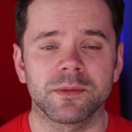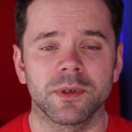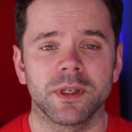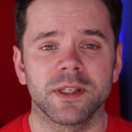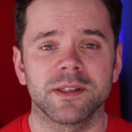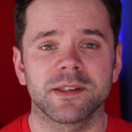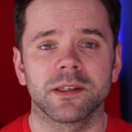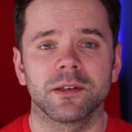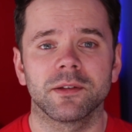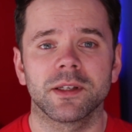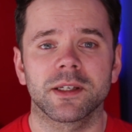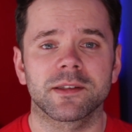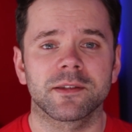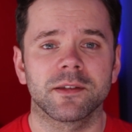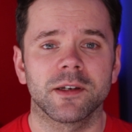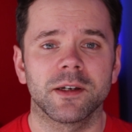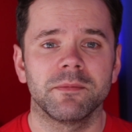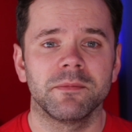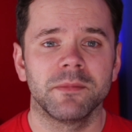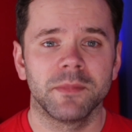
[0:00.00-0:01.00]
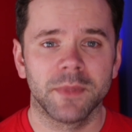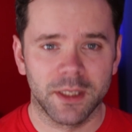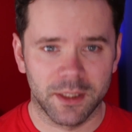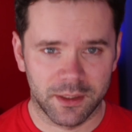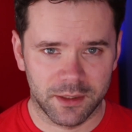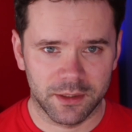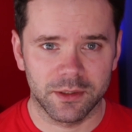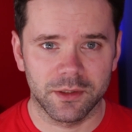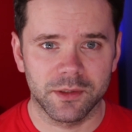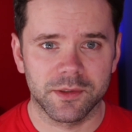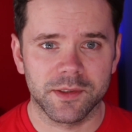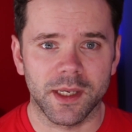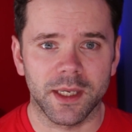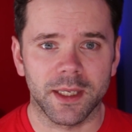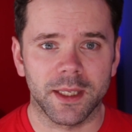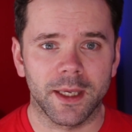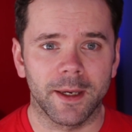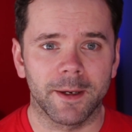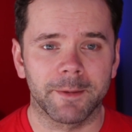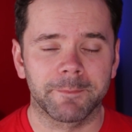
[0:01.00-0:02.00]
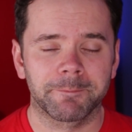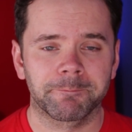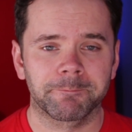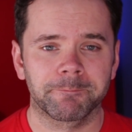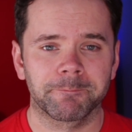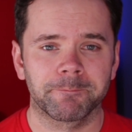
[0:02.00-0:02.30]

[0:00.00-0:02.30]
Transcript: But until next time, you take care.